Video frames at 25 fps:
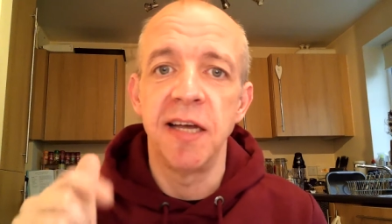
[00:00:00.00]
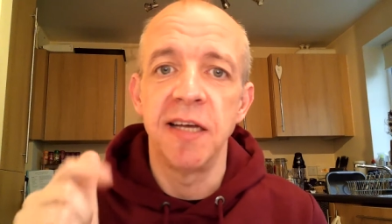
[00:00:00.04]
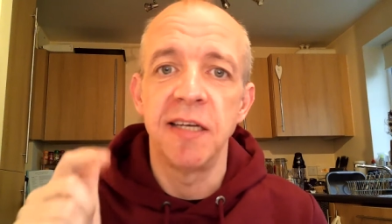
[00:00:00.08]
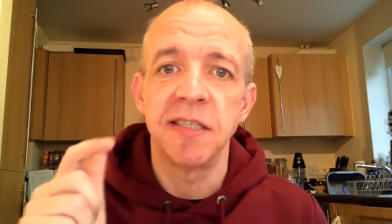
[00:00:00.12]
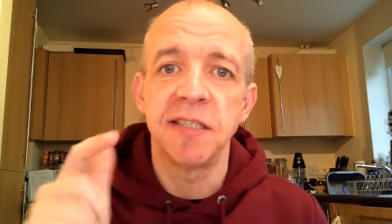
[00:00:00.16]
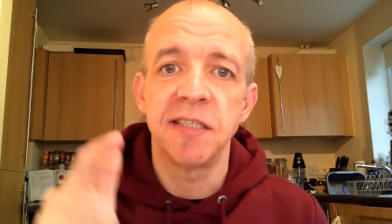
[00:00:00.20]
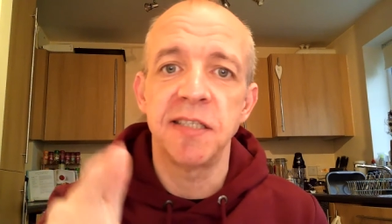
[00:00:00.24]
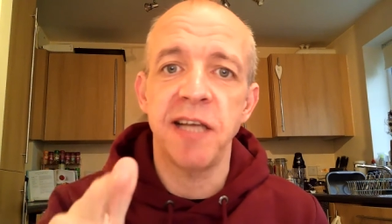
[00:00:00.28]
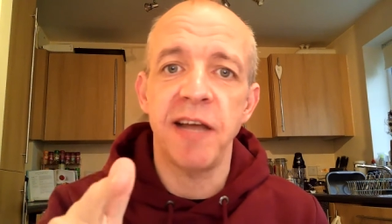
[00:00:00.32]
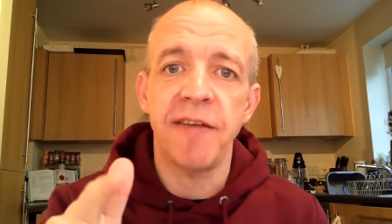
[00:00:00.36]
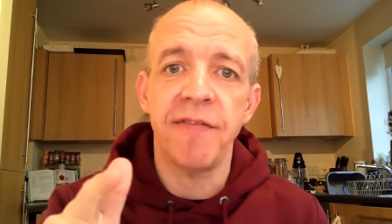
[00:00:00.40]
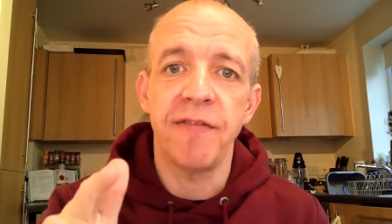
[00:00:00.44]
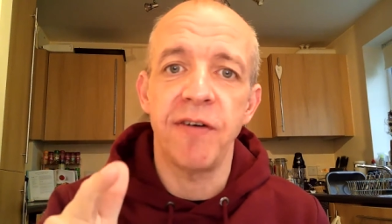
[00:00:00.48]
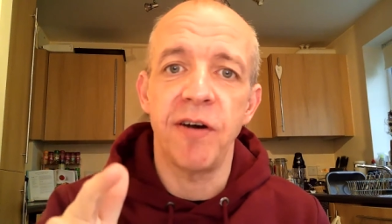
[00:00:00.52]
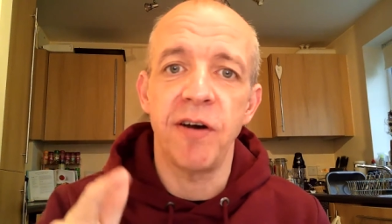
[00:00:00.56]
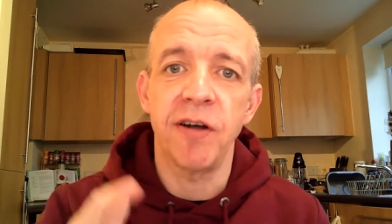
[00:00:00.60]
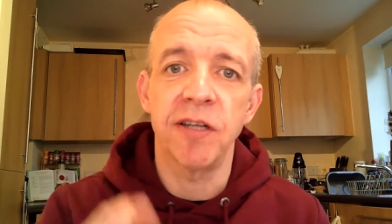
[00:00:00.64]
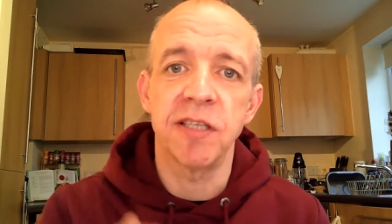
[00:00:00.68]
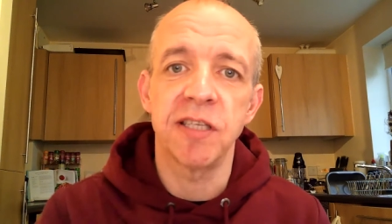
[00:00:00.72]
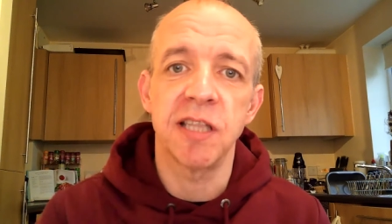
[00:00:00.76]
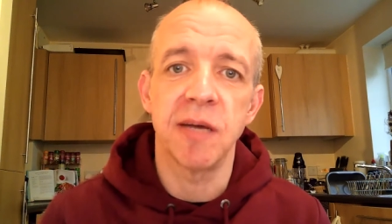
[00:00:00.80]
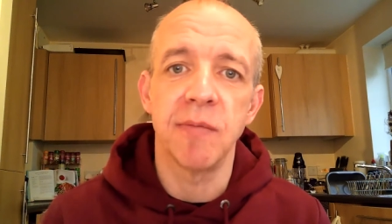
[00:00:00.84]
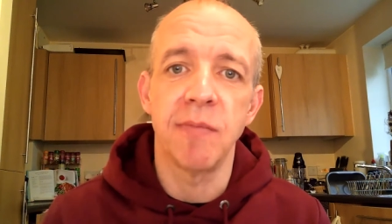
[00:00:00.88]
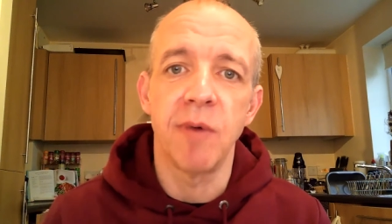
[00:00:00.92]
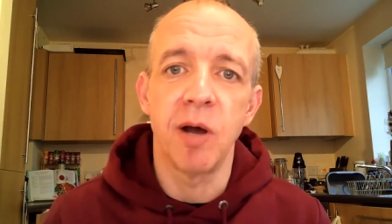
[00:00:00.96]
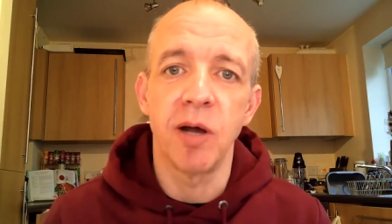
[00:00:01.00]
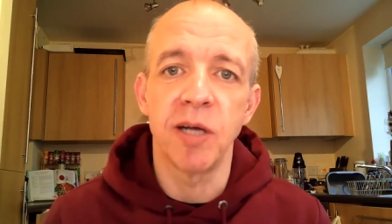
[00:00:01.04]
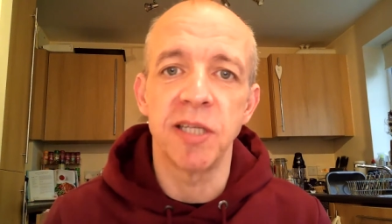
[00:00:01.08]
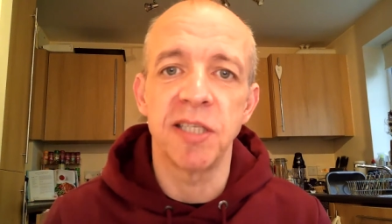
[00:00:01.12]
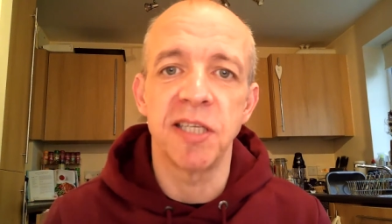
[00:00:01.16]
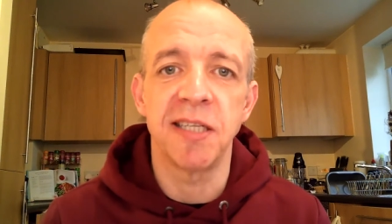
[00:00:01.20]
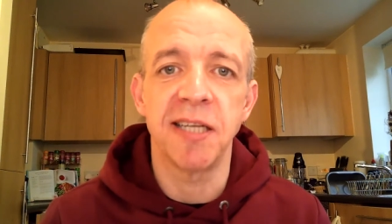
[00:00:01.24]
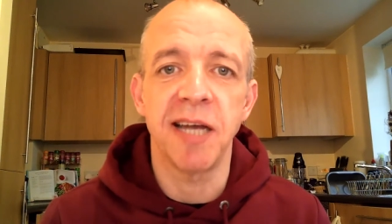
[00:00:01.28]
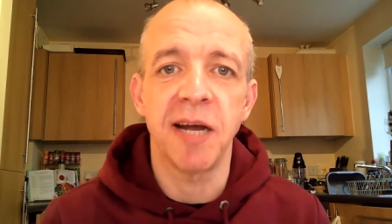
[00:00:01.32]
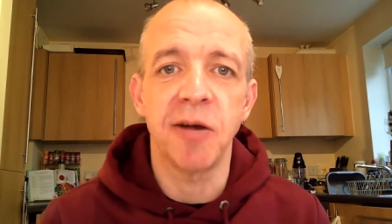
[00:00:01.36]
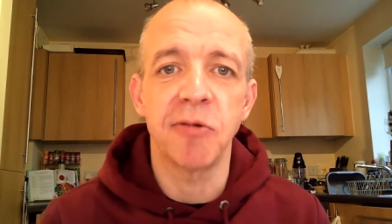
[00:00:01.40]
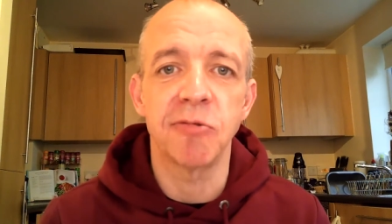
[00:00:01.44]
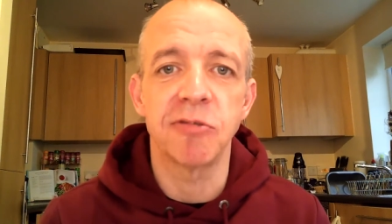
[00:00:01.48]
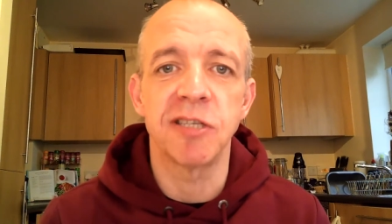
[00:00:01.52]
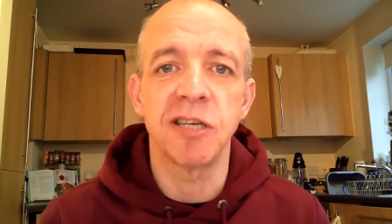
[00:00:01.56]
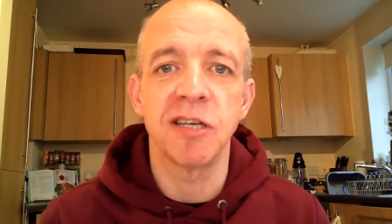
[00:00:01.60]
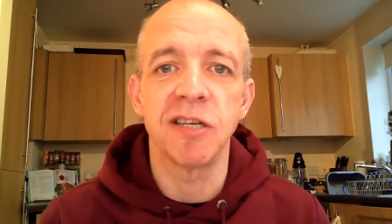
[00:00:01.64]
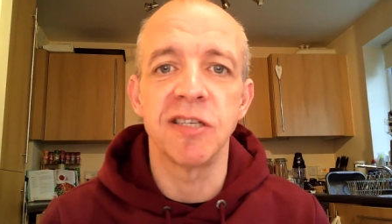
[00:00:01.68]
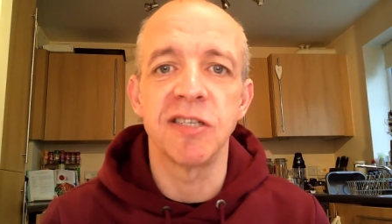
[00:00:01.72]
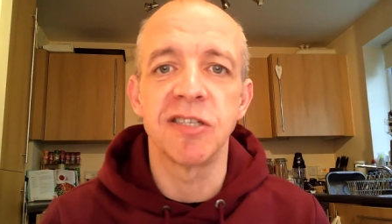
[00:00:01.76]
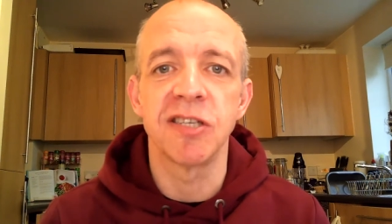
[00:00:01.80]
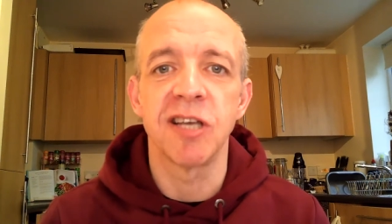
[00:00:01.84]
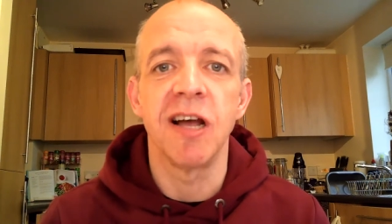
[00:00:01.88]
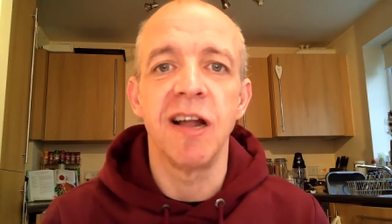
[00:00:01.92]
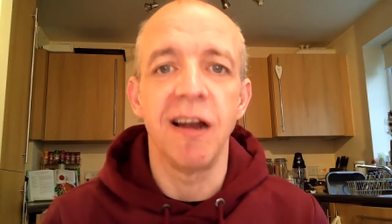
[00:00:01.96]
set fire to the mitre
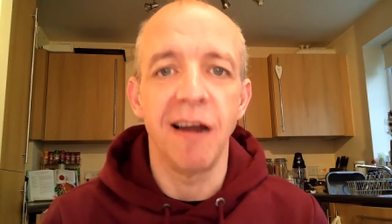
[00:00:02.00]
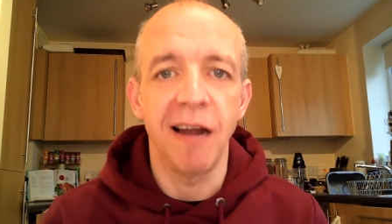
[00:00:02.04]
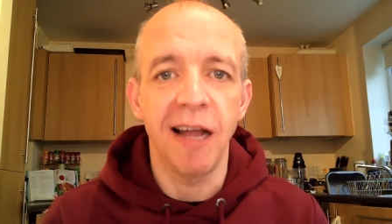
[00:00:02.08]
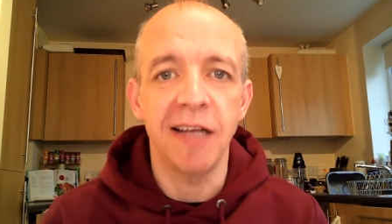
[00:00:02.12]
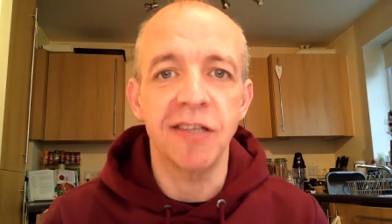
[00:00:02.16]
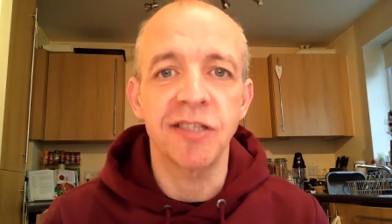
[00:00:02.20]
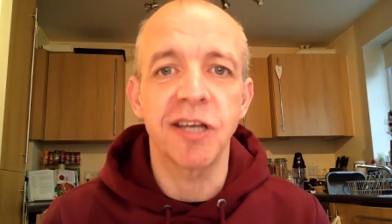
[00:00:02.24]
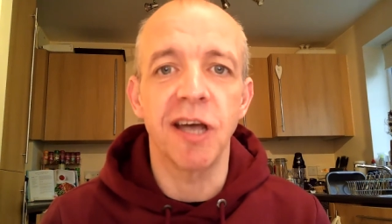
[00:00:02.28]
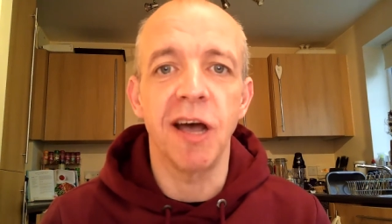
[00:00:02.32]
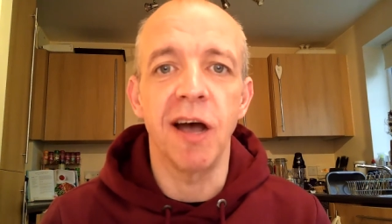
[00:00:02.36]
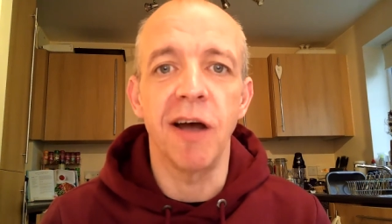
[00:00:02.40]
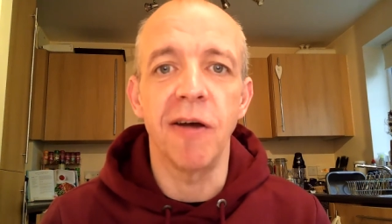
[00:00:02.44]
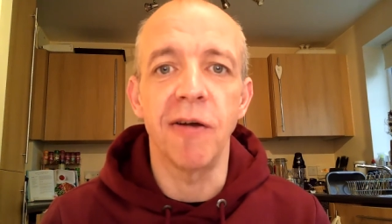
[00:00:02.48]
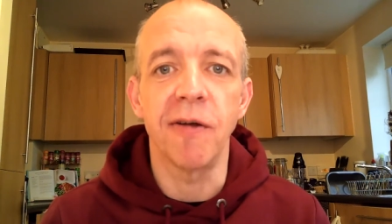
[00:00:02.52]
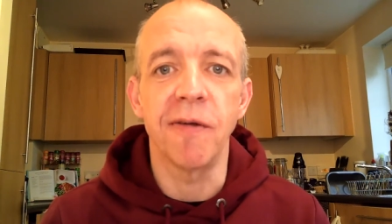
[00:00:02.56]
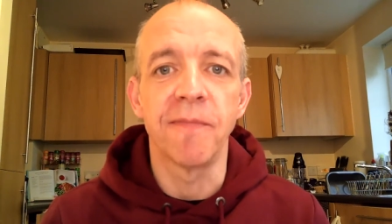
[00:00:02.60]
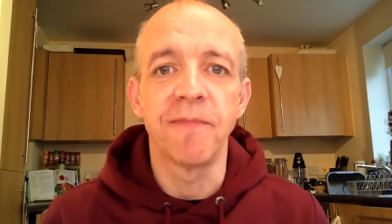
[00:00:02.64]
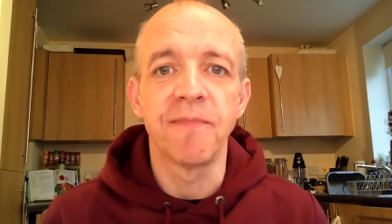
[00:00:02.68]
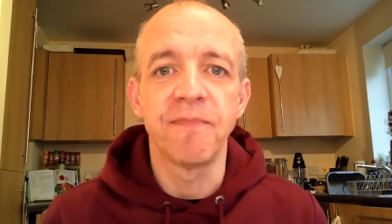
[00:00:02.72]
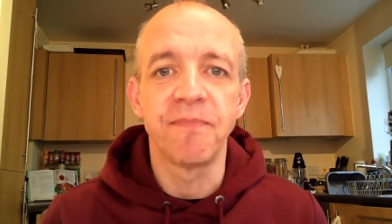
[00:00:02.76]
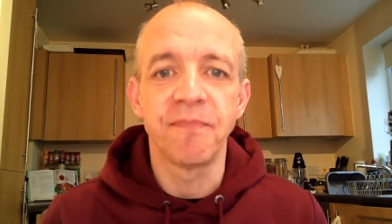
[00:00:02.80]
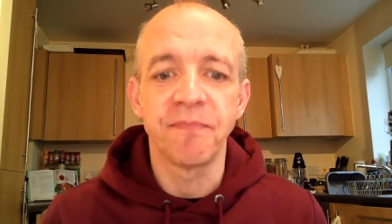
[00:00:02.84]
deltas. Let's go.